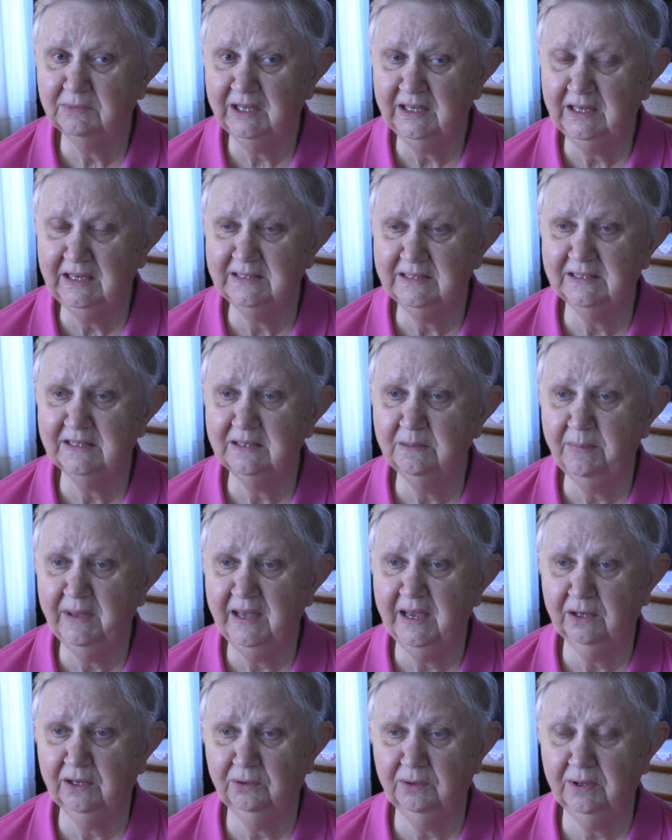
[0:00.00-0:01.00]
ladies in the
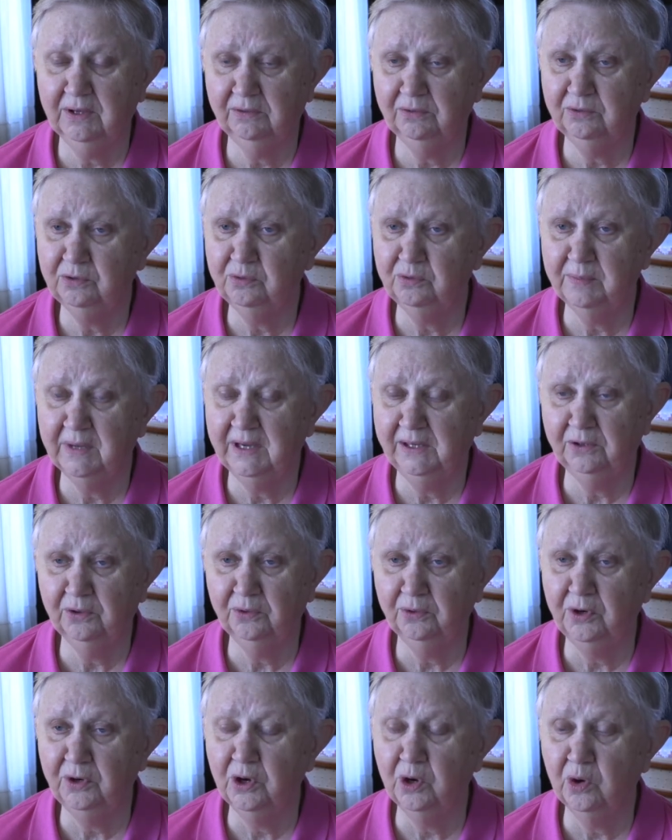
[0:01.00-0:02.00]
background whom I
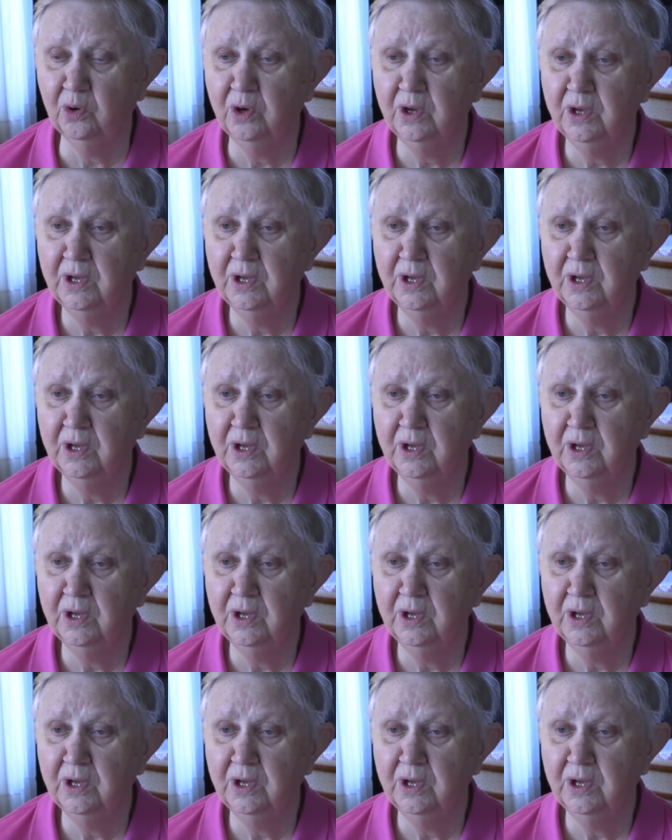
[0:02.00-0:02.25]
don't know,